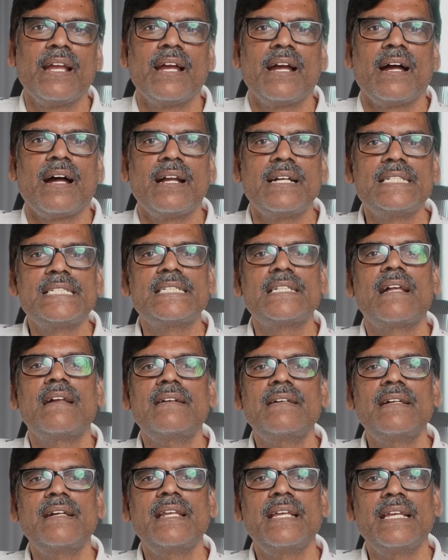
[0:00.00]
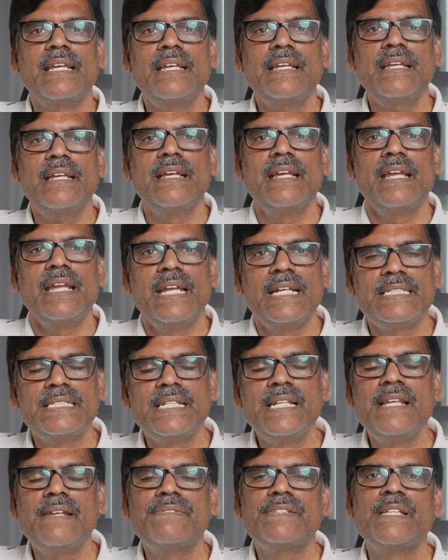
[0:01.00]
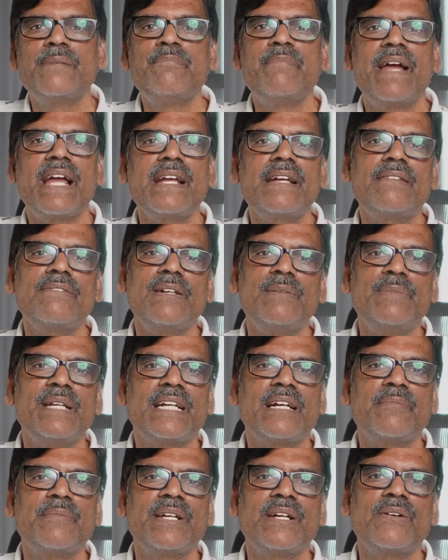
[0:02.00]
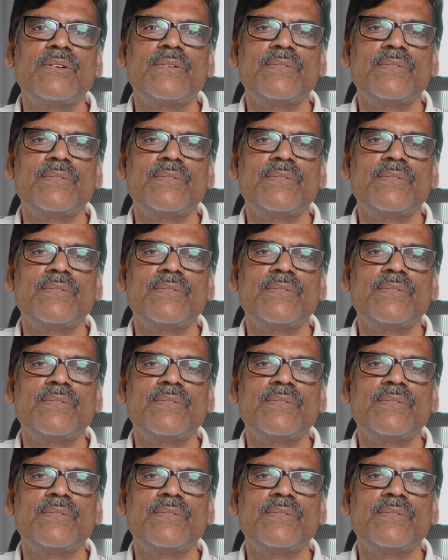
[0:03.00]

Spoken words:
On Saturday, HDFC Bank will be coming out